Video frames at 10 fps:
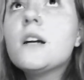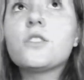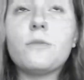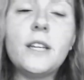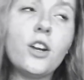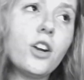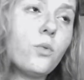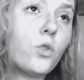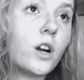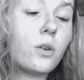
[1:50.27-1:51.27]
So me, her,
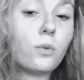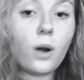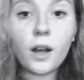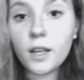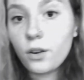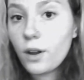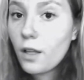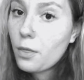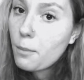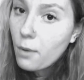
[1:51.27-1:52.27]
and Warren were walking
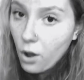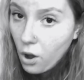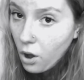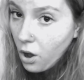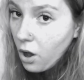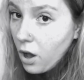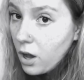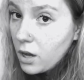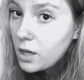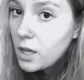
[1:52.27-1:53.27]
around the
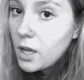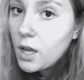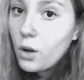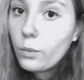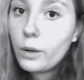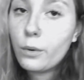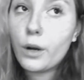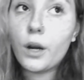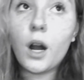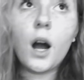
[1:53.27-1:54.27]
mall. We
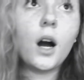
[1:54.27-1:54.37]
were